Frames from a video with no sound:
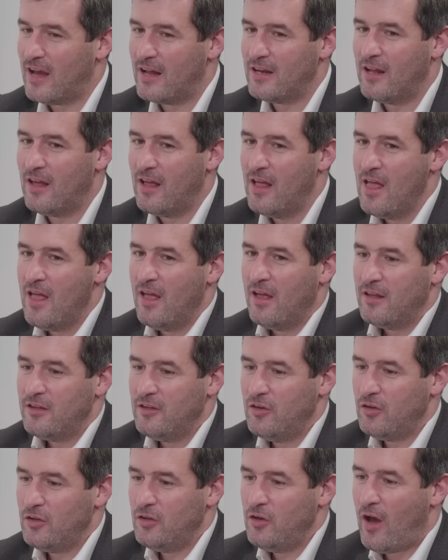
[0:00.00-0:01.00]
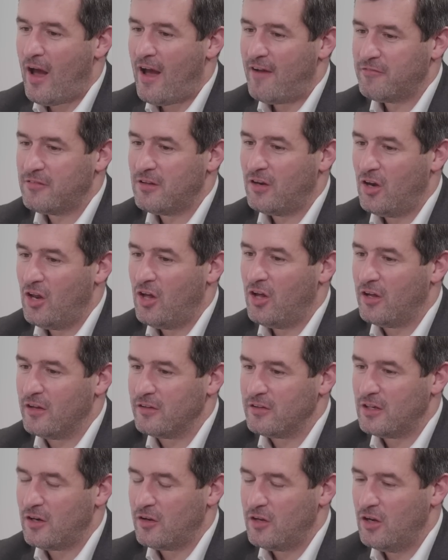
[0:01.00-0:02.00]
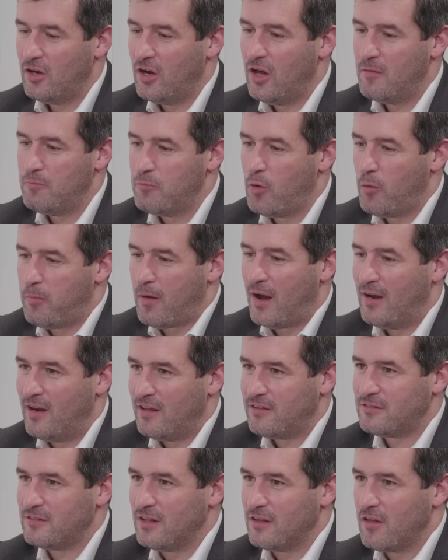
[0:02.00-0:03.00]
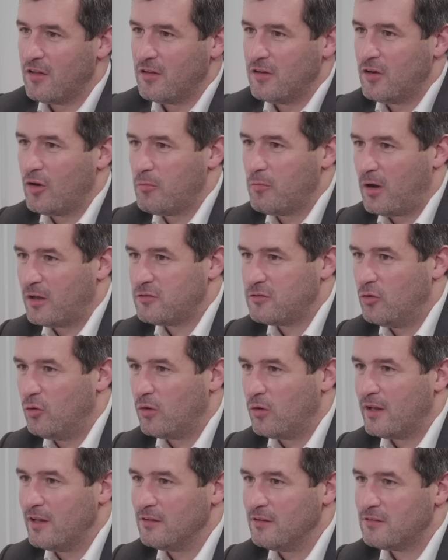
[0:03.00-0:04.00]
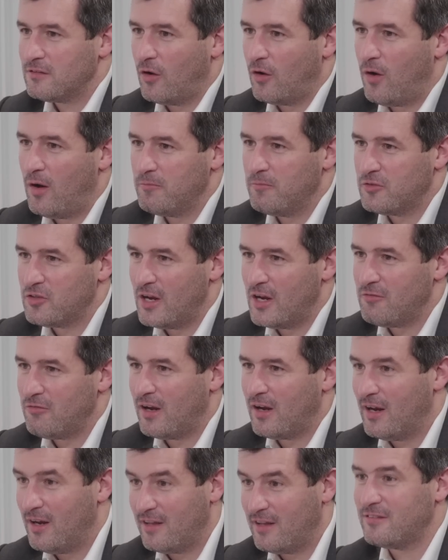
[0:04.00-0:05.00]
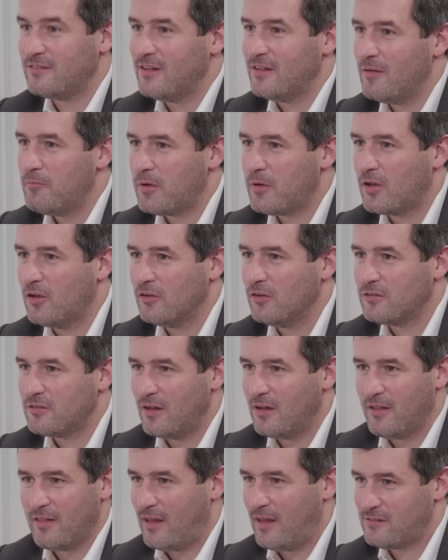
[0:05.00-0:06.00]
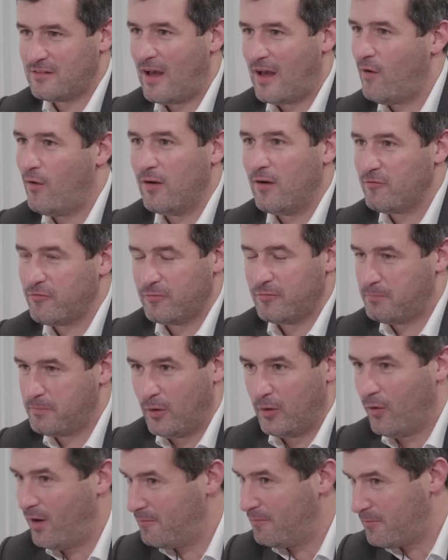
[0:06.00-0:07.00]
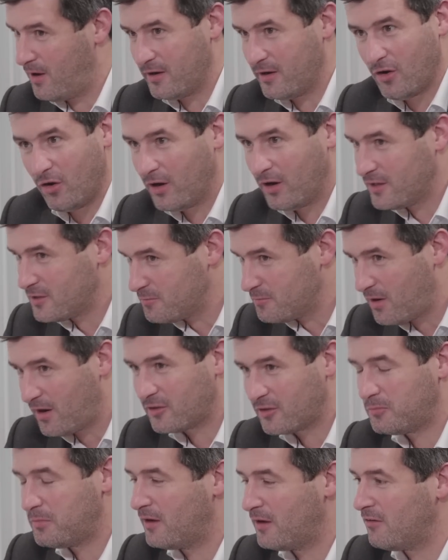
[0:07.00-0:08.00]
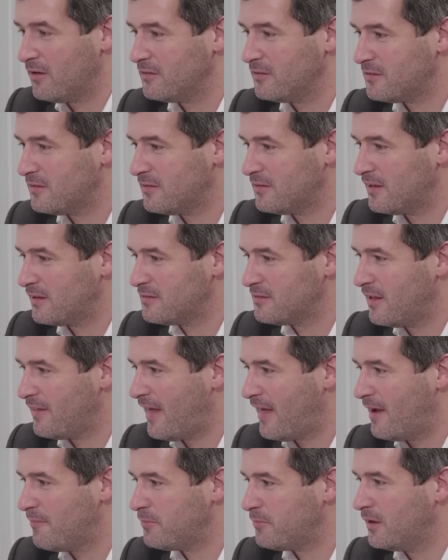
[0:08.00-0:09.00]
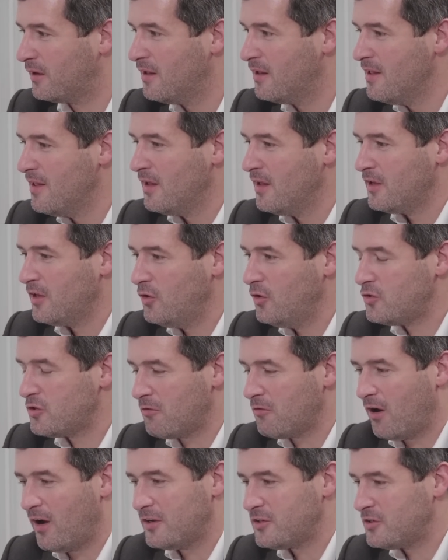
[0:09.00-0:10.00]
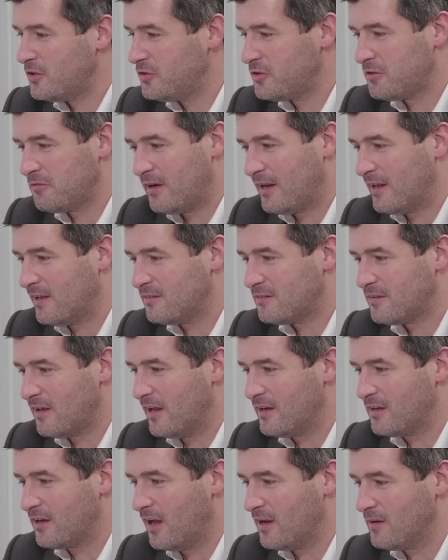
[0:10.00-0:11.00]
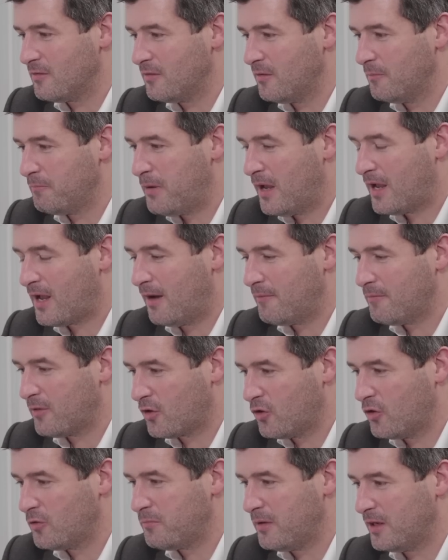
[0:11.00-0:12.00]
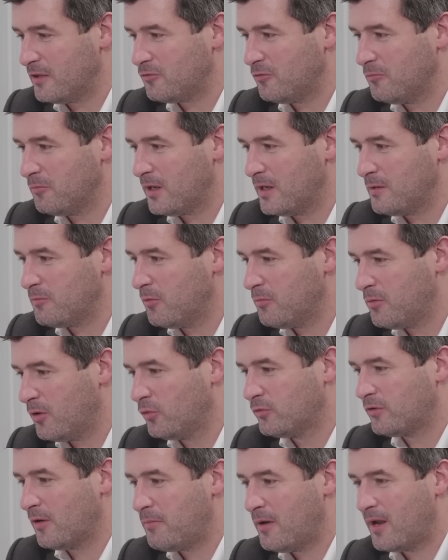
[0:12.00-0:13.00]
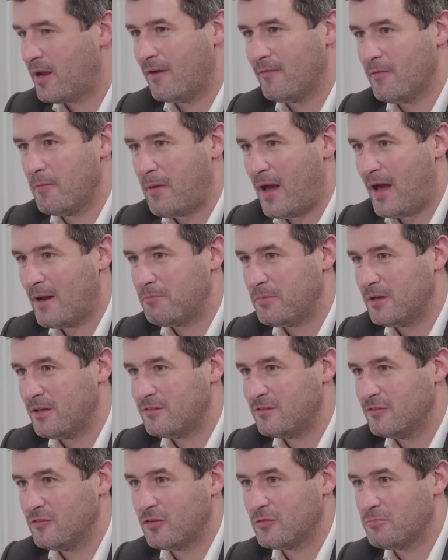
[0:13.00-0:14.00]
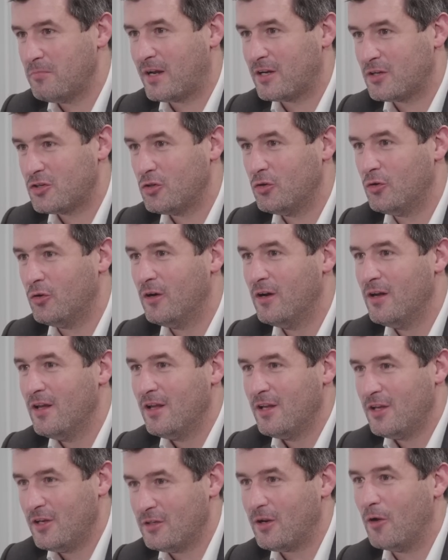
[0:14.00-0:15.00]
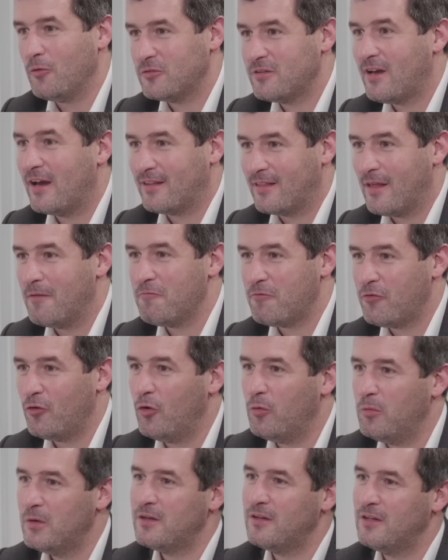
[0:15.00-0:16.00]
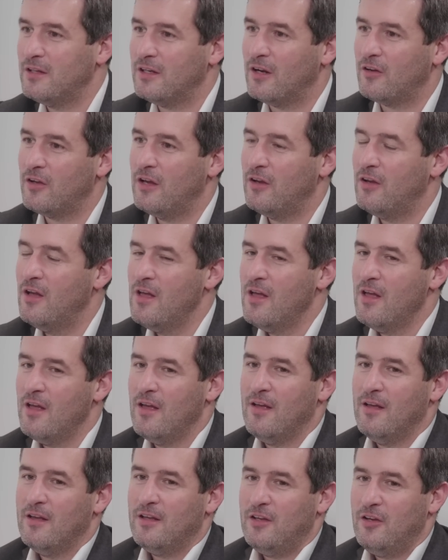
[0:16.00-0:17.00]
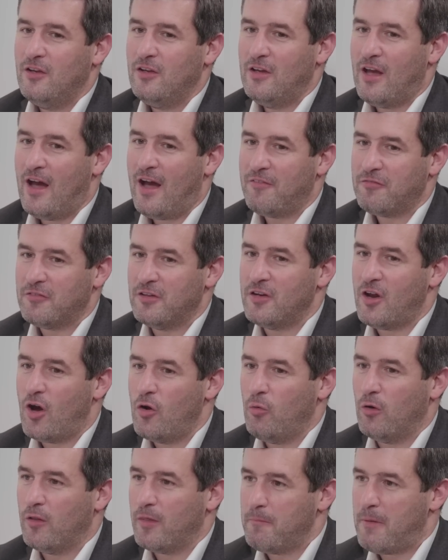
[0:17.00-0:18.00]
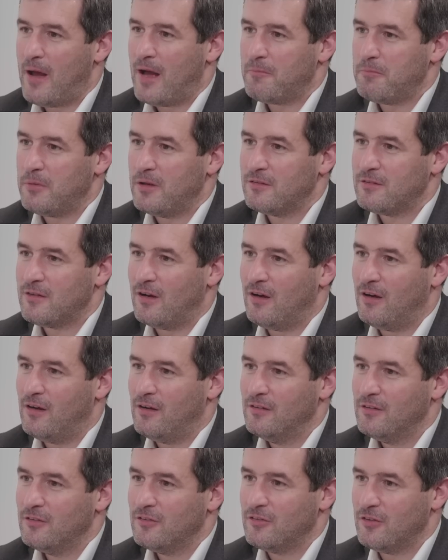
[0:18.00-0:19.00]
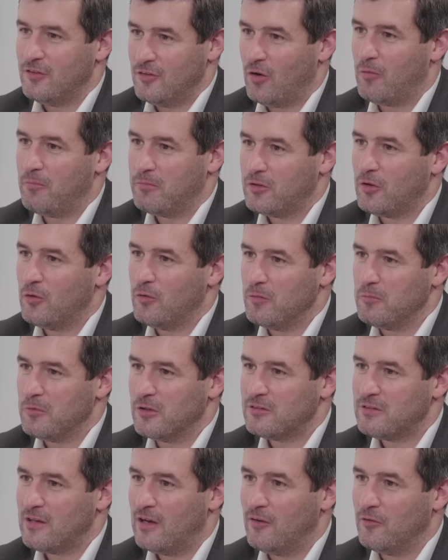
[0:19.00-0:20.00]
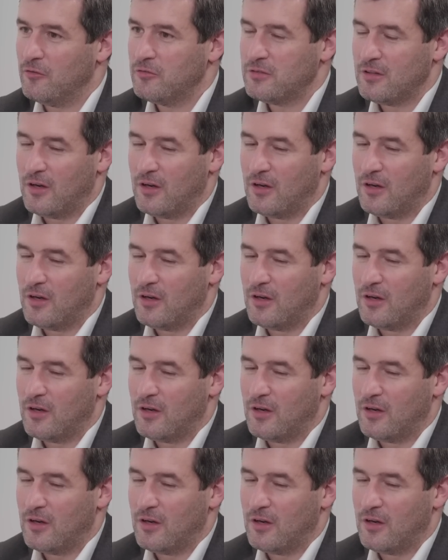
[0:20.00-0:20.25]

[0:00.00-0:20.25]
And you have to learn, you know, you learn more by listening than you do by talking. So I'm generally a listener because that's how I've built up my knowledge and my experience and things like that. But use your eyes, use your ears and pick up the good bits from people, but also pick up the bad bits and just make sure you don't take them forward. You know, you have to know what the bad bits are to not do them yourselves.